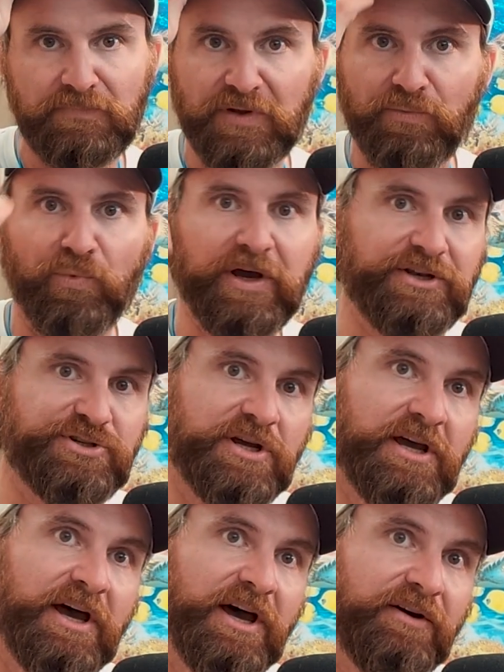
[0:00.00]
which
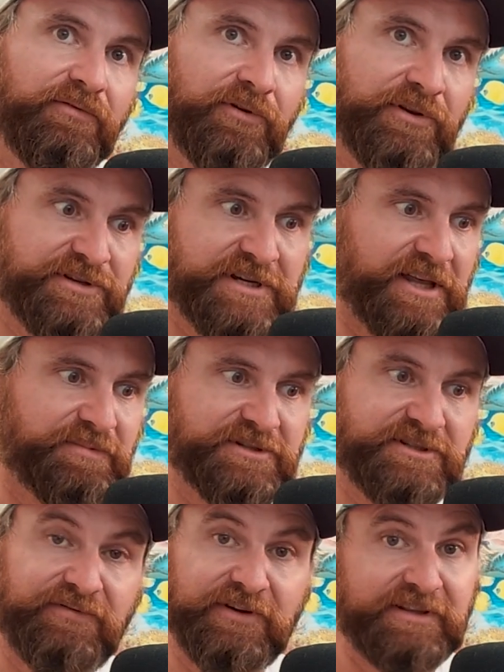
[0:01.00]
for the South
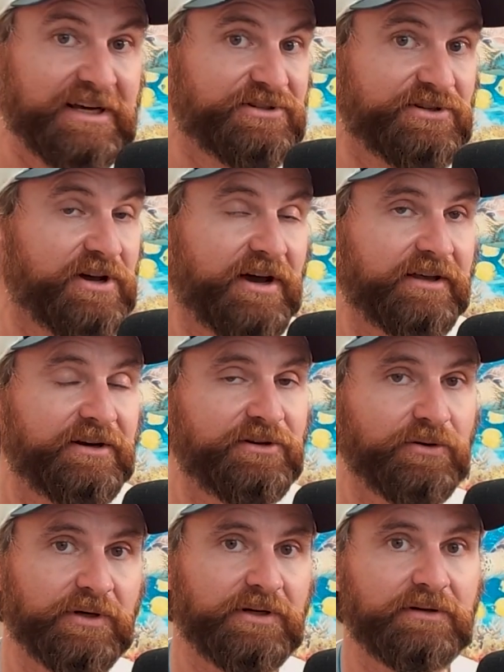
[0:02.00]
Pacific, that's just not going to
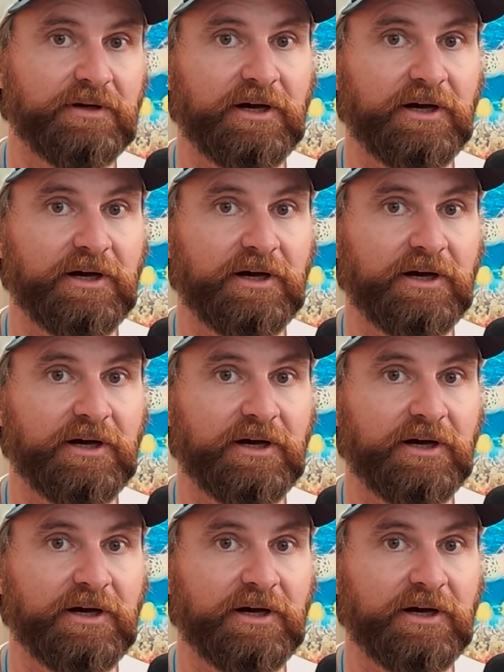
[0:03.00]
do it.